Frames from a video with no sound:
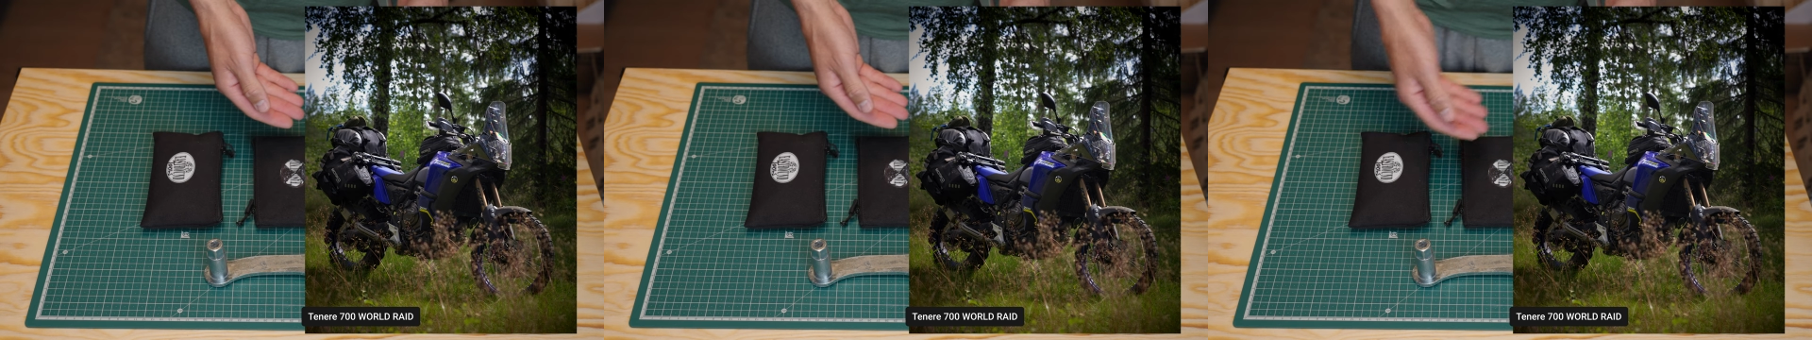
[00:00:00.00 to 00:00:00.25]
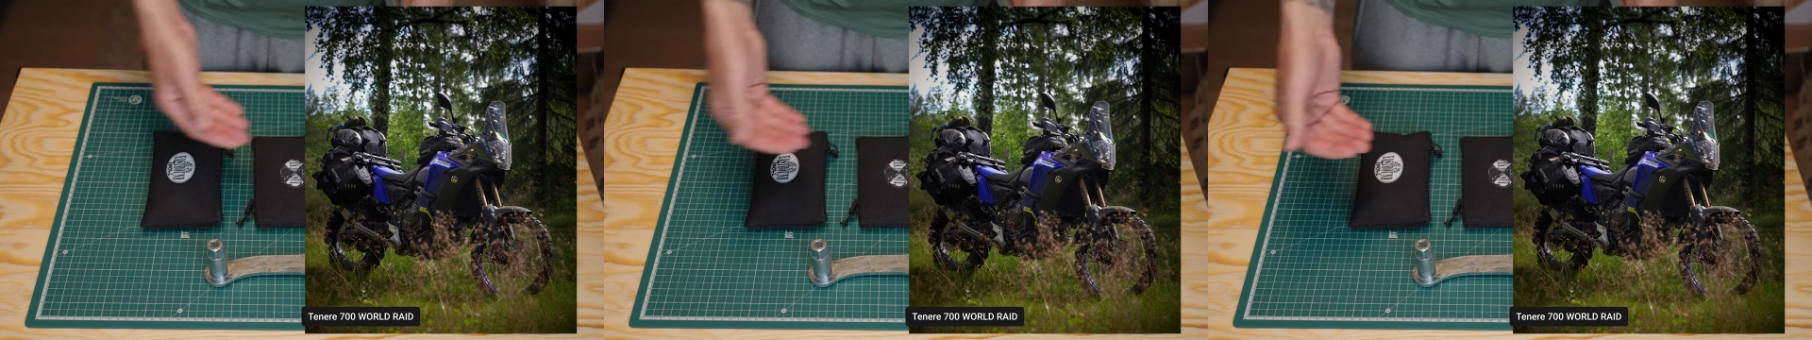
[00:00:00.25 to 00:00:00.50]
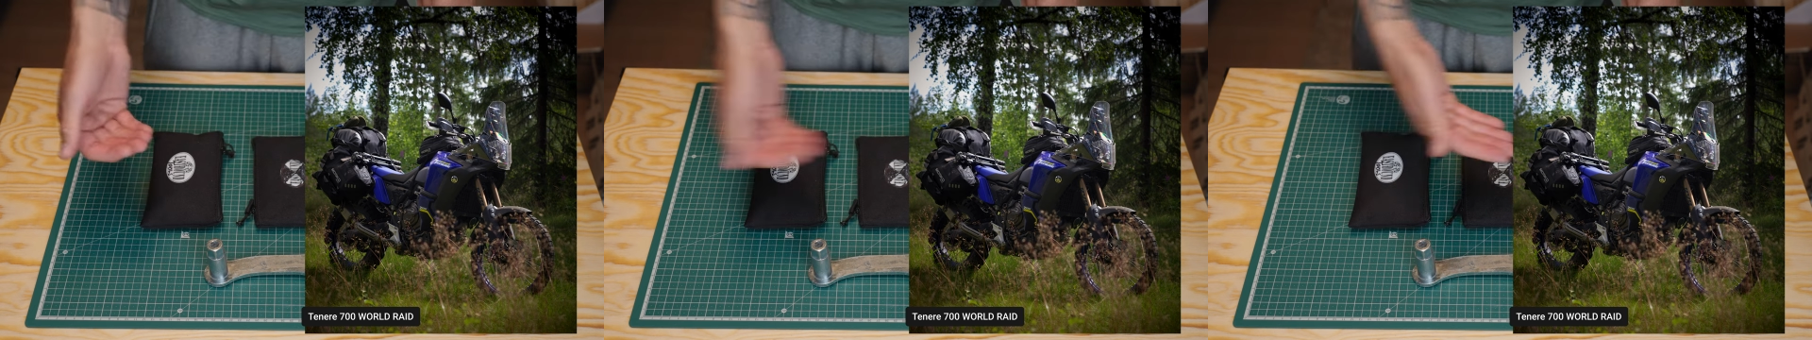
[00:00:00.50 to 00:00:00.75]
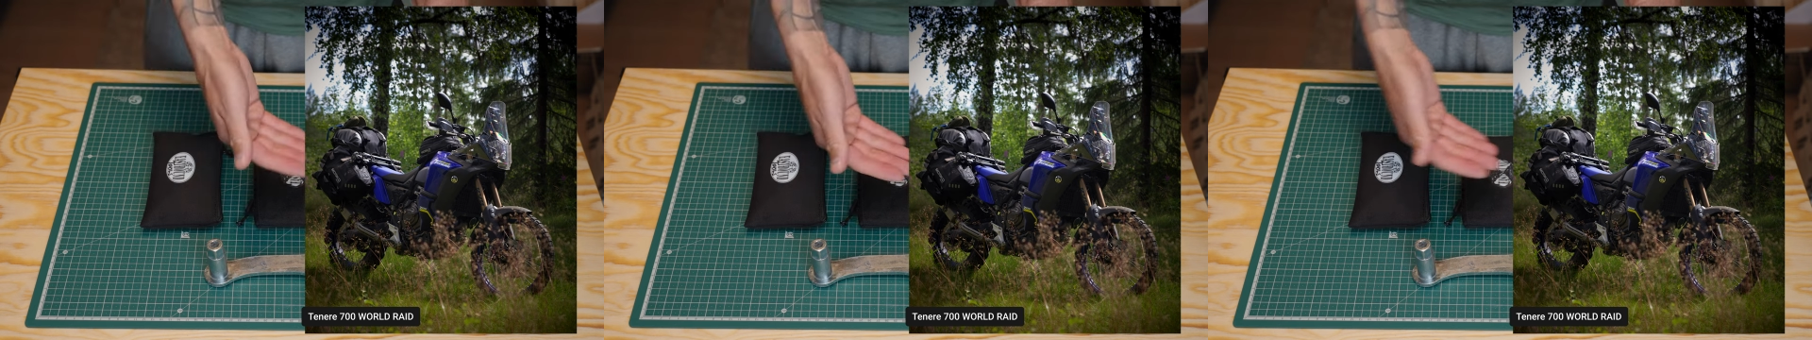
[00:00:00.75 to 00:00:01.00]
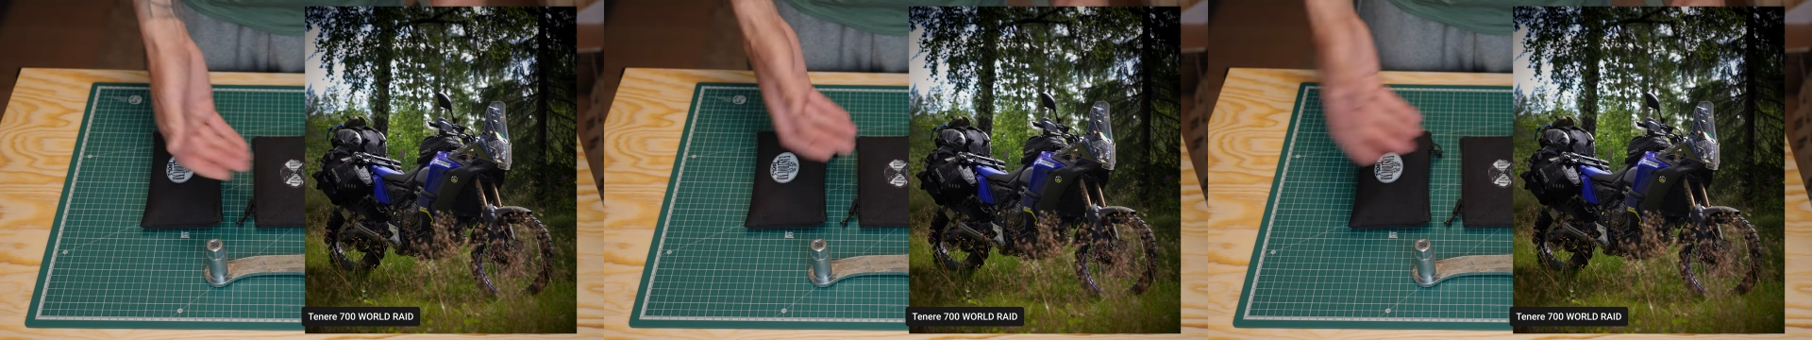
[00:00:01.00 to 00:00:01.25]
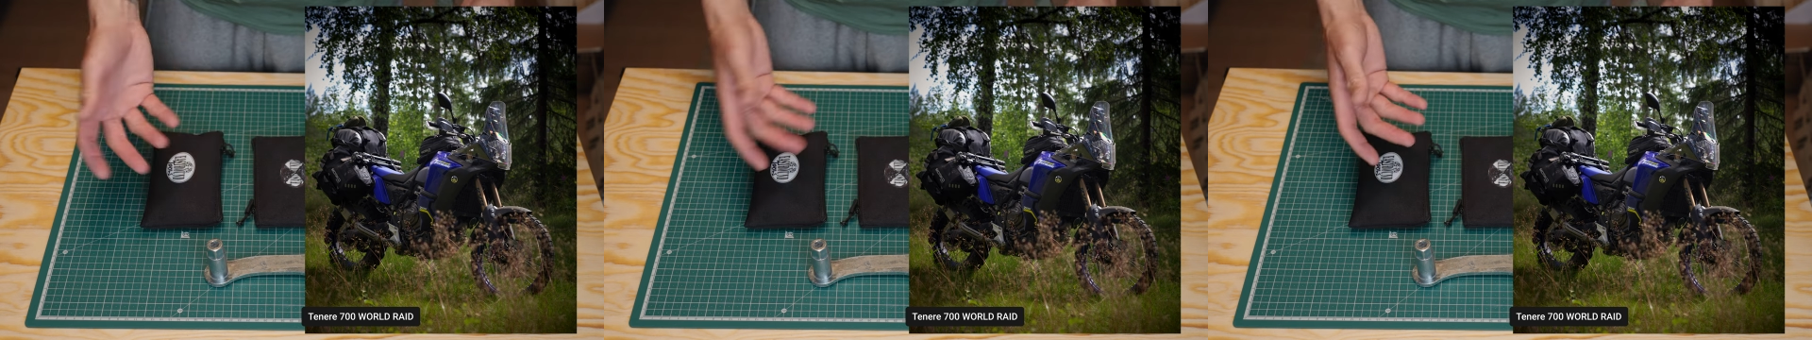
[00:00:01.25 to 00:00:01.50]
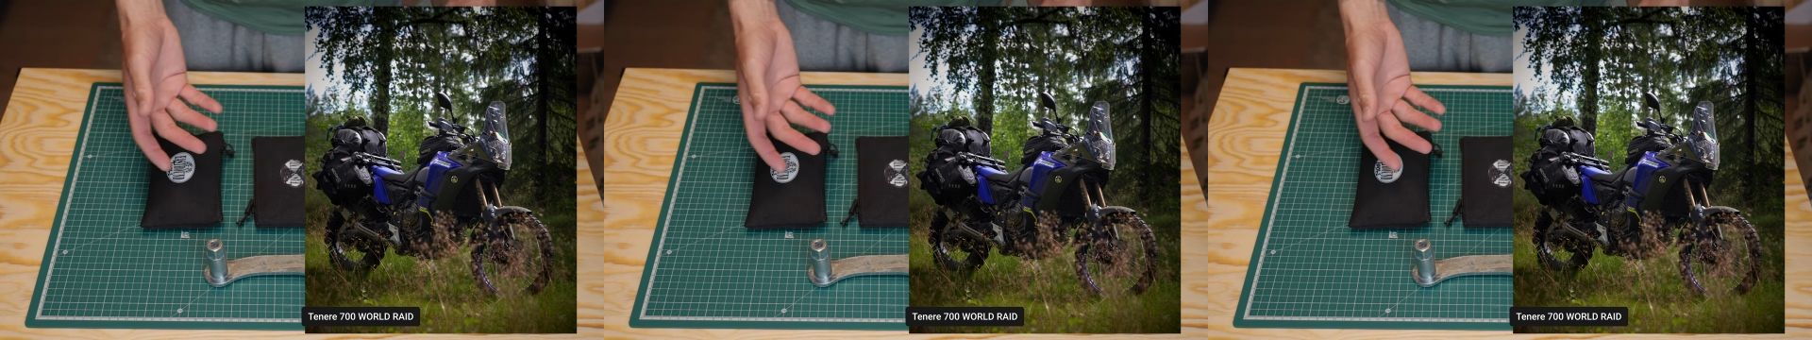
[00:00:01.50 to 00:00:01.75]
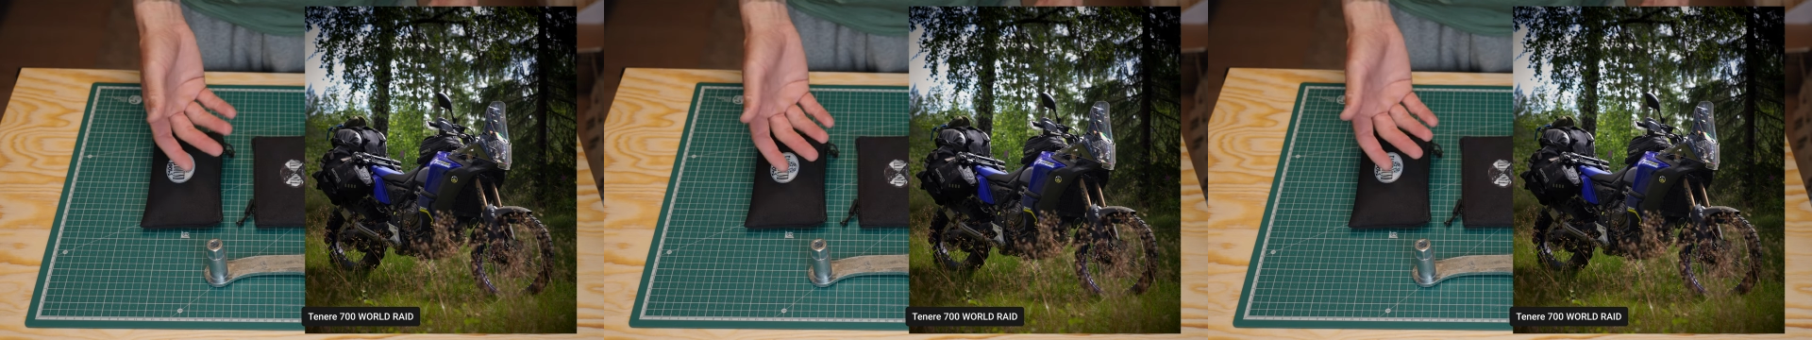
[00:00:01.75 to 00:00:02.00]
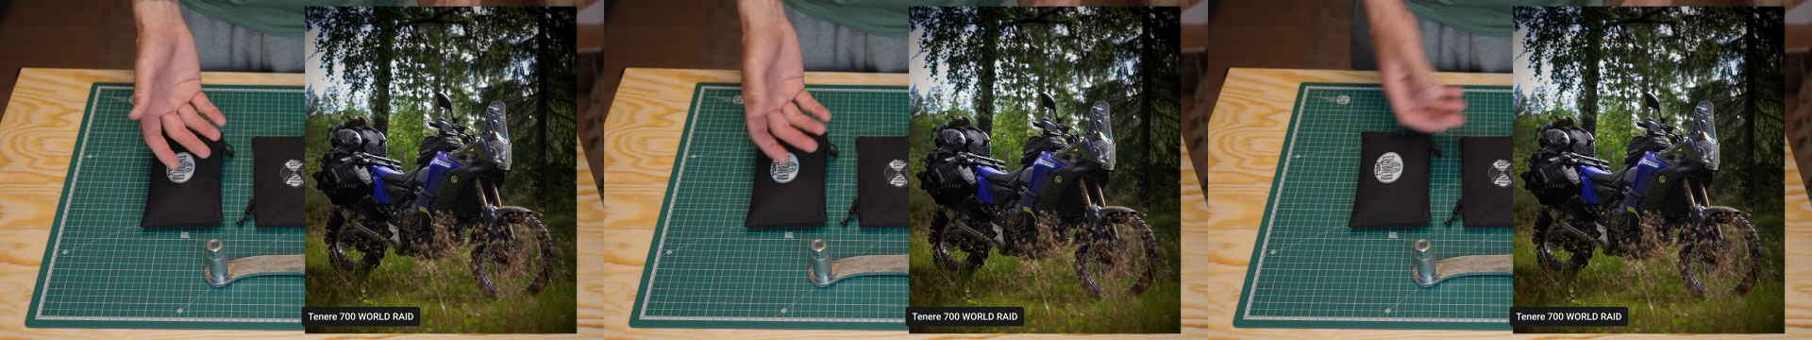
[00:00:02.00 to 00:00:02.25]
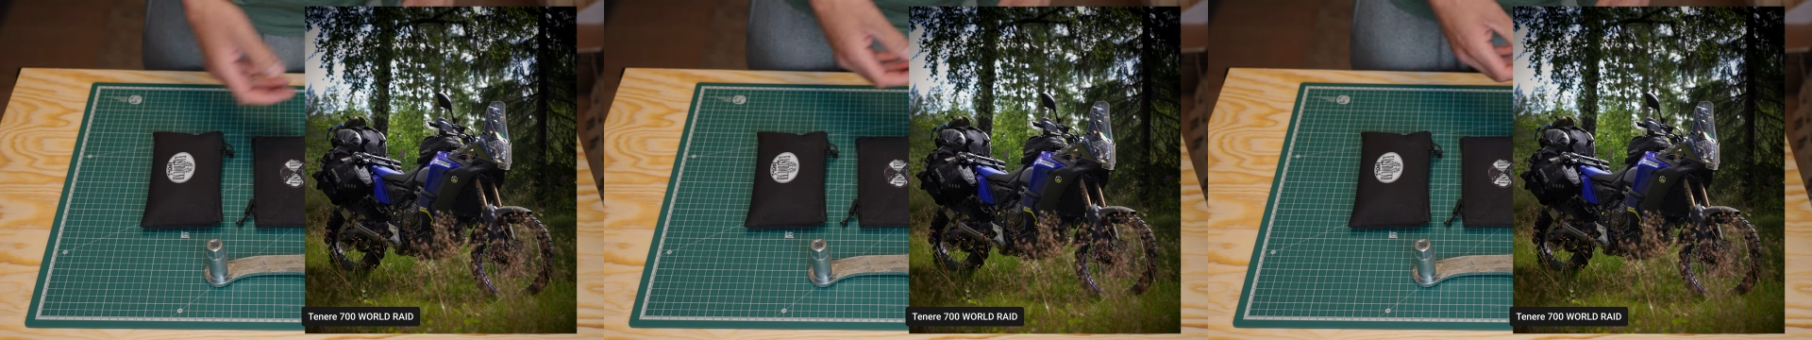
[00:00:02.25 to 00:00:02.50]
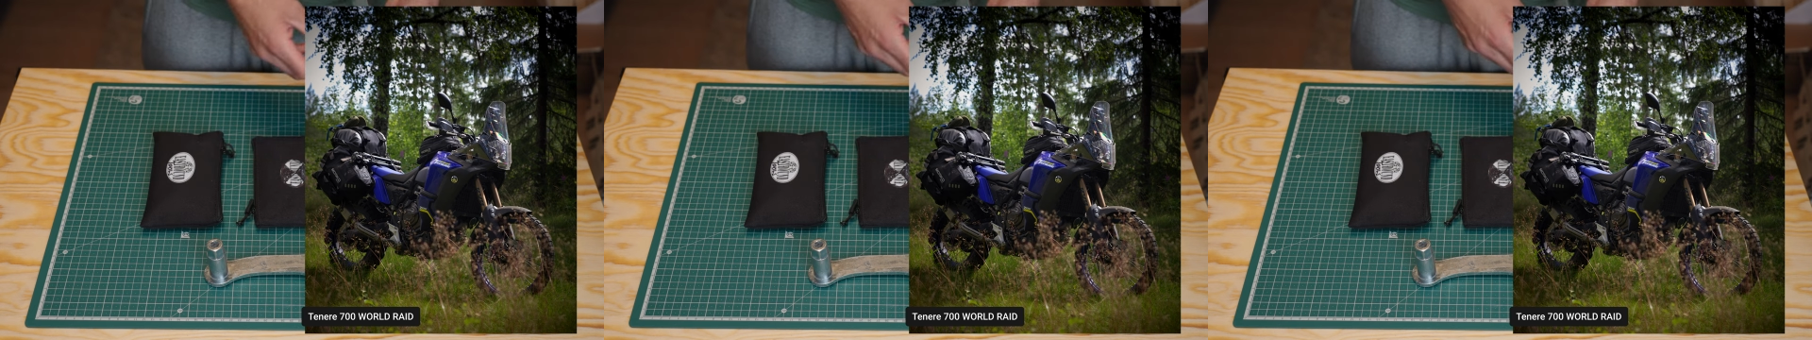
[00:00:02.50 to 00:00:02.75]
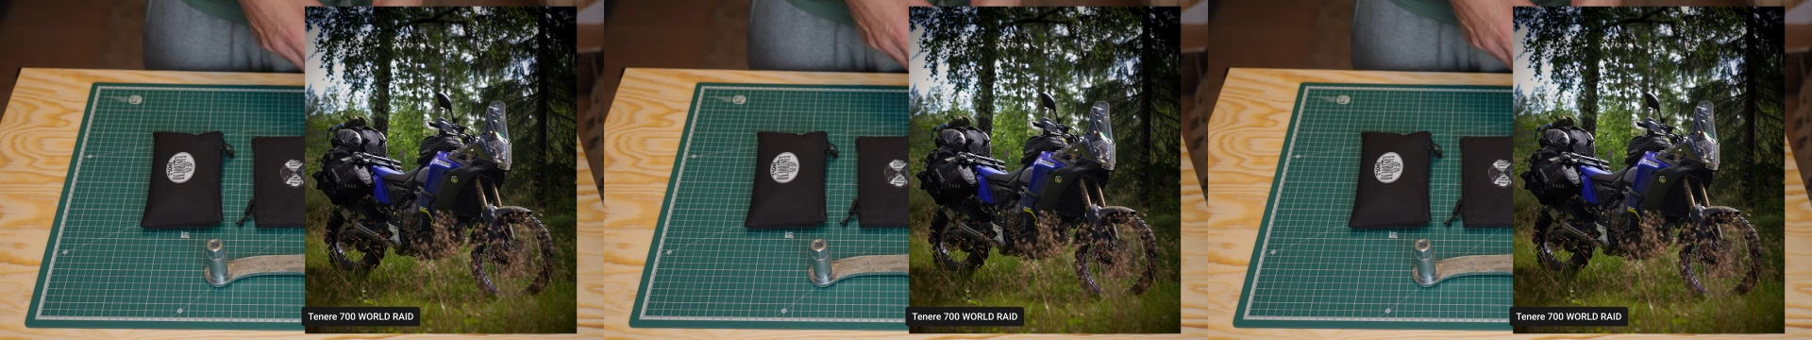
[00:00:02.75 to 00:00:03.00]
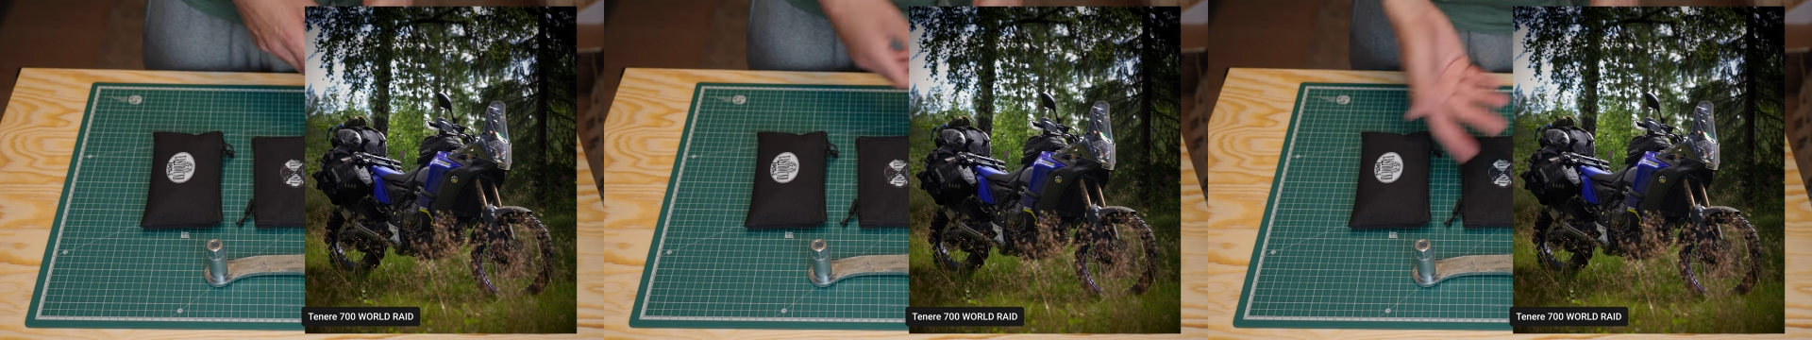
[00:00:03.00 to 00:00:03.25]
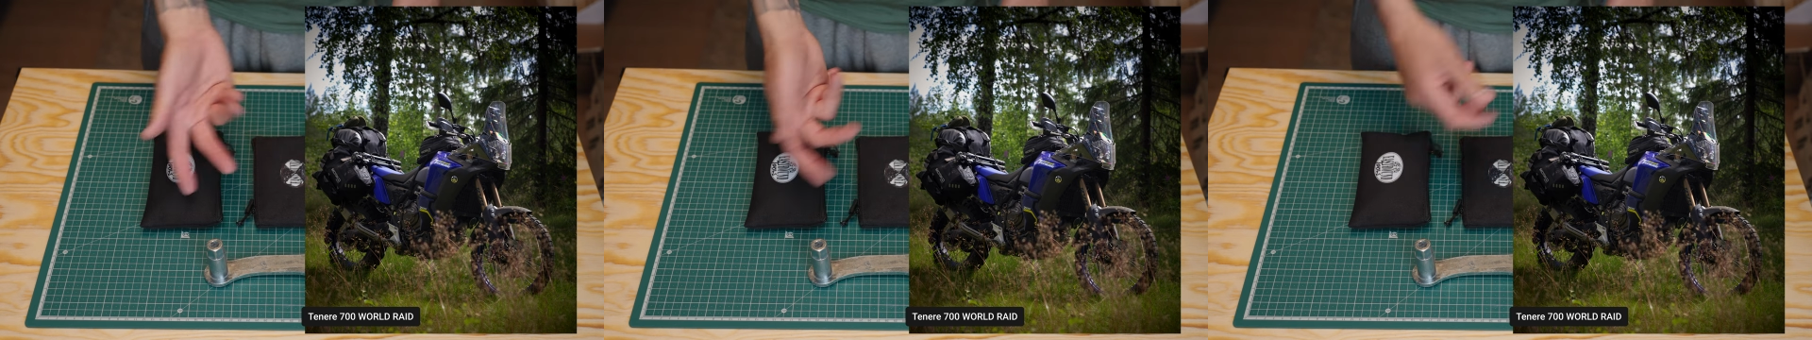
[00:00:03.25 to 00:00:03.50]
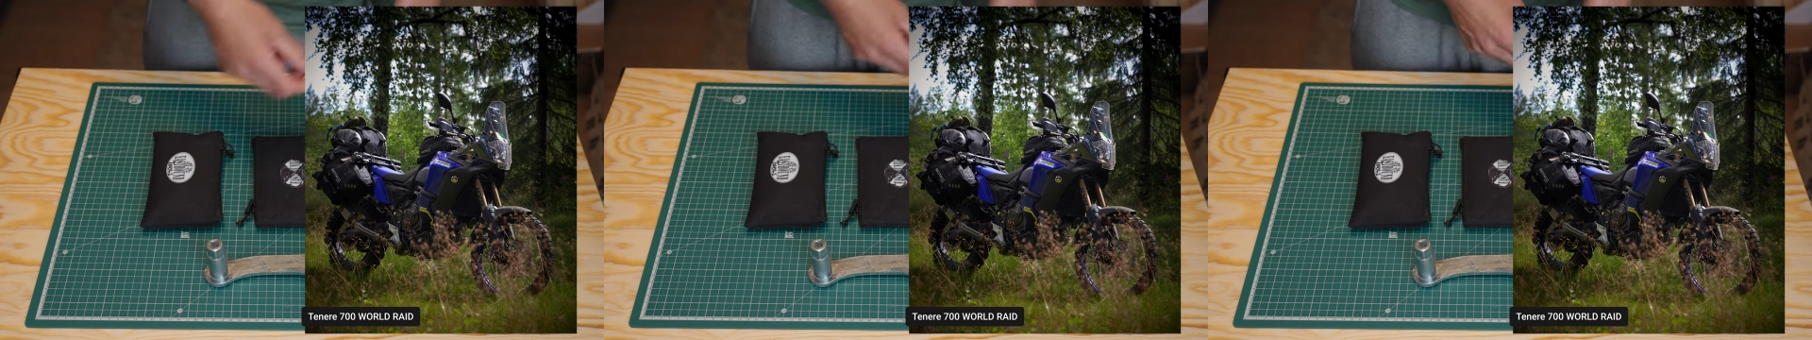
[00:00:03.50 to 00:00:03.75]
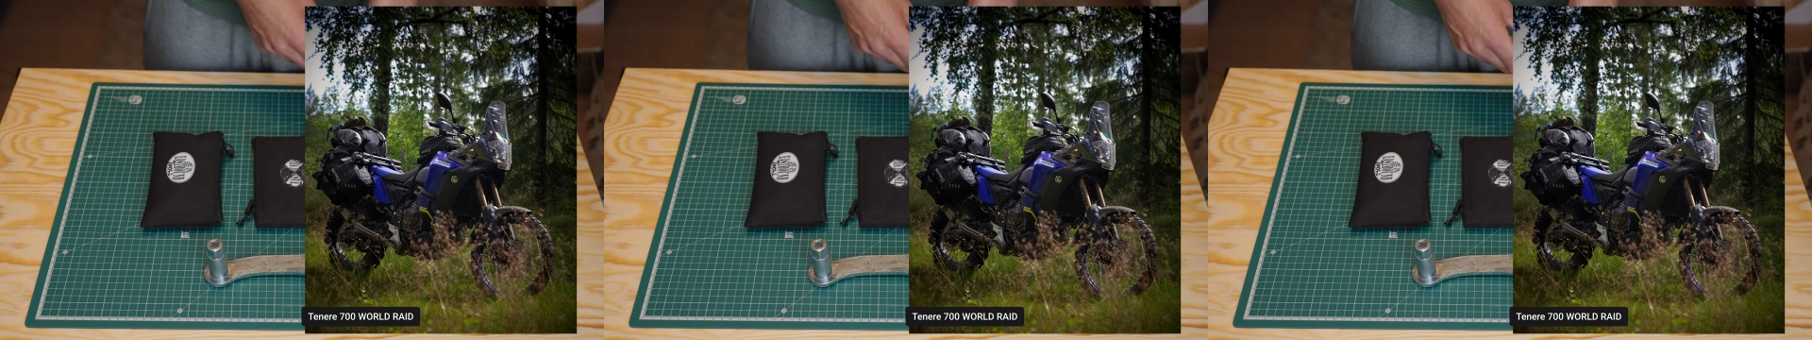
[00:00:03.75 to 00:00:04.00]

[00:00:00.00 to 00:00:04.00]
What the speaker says: (no speaker visible)